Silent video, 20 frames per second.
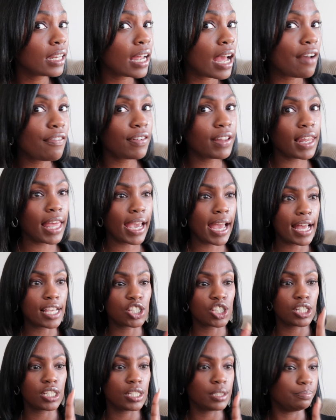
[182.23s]
I feel like I
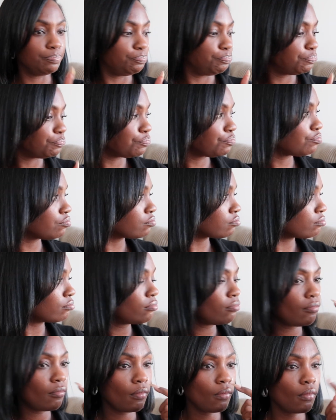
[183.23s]
should,
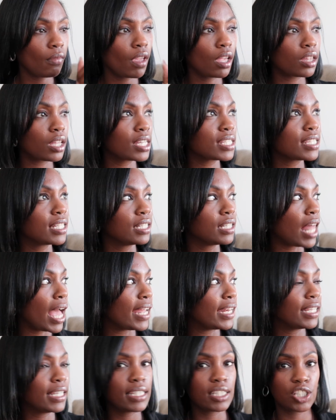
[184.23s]
because the
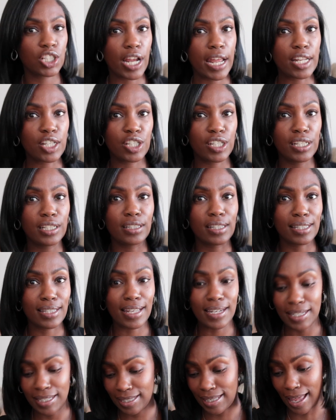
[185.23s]
lighting is changing, the
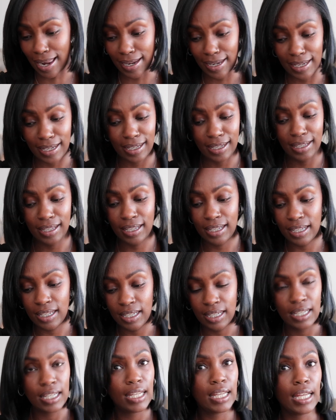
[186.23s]
sun is setting.
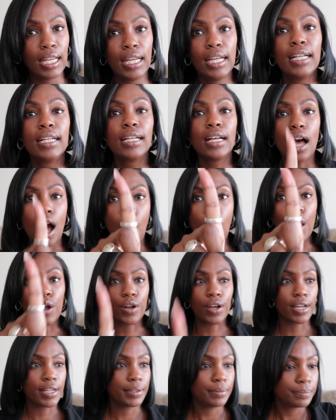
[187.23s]
Hold
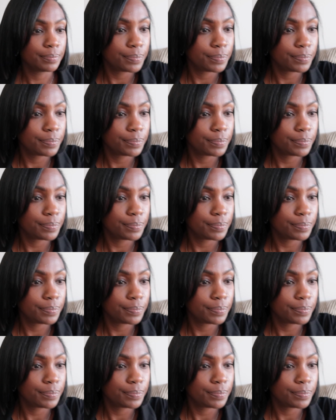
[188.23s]
on.